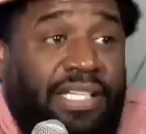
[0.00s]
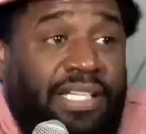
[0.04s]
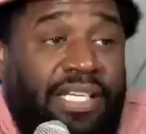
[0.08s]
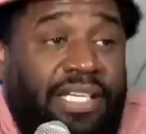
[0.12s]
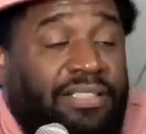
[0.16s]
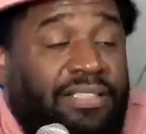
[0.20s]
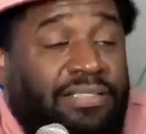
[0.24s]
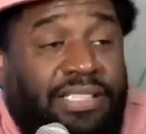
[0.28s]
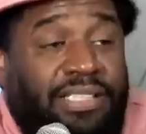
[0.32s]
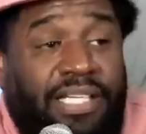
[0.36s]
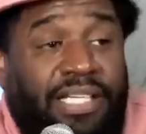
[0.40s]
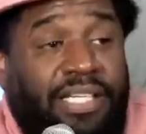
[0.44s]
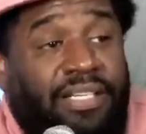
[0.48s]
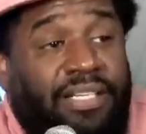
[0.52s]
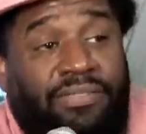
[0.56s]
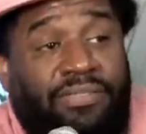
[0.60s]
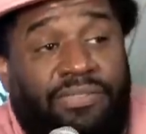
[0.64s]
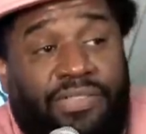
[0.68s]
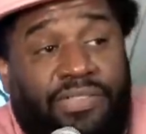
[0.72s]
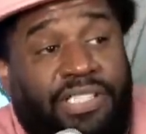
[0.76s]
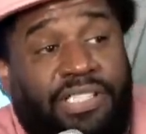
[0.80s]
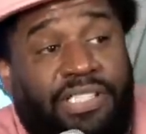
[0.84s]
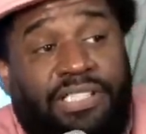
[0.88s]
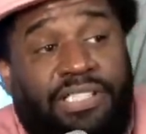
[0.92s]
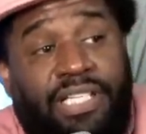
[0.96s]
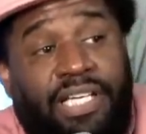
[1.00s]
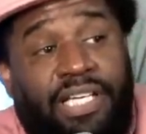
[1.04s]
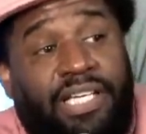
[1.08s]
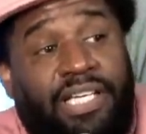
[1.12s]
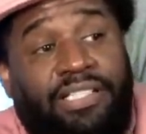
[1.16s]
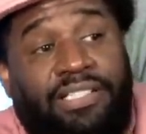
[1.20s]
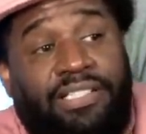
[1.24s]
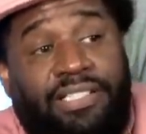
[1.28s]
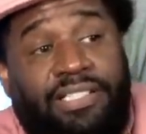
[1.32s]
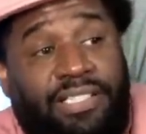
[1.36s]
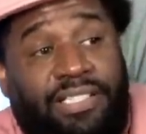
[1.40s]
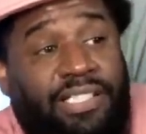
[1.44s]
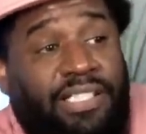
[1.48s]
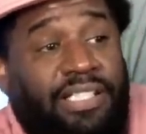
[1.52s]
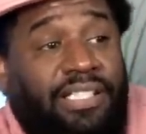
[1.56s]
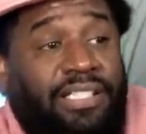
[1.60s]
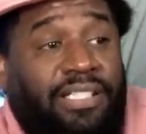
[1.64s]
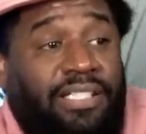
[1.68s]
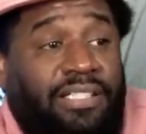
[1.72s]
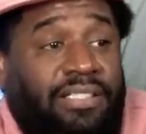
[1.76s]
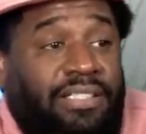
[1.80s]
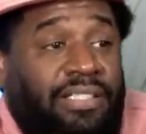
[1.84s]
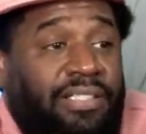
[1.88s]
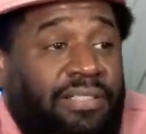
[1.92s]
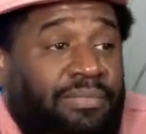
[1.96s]
ain't staying downtown. Fuck that
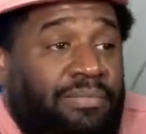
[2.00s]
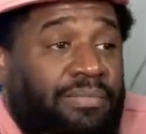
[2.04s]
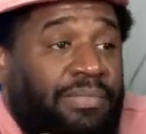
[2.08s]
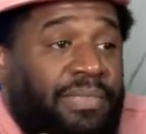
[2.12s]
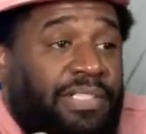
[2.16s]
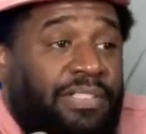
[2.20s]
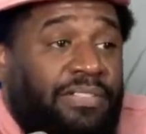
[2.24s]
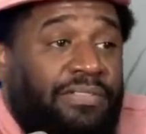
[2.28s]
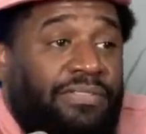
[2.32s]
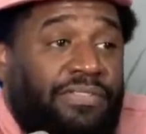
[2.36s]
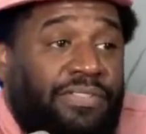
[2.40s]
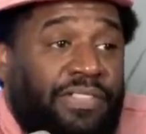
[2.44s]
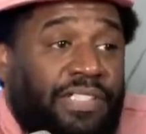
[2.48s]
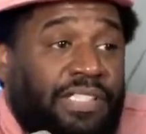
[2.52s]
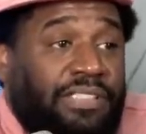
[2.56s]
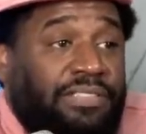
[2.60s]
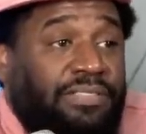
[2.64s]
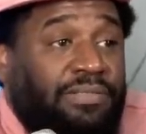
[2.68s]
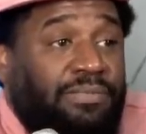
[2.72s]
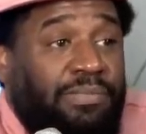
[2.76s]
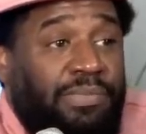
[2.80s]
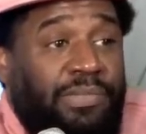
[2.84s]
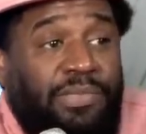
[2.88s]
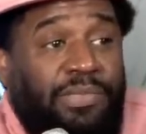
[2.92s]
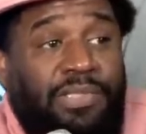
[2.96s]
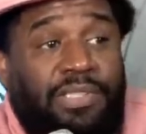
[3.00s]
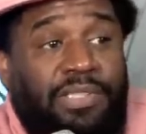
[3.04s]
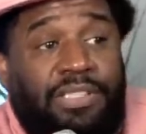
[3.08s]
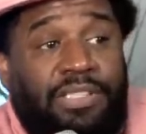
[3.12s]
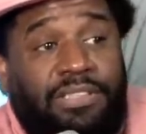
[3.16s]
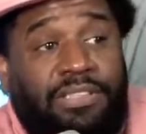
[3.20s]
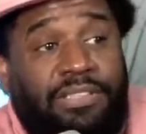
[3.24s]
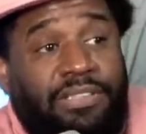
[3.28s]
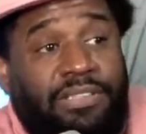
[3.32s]
shit. Them motherfuckers,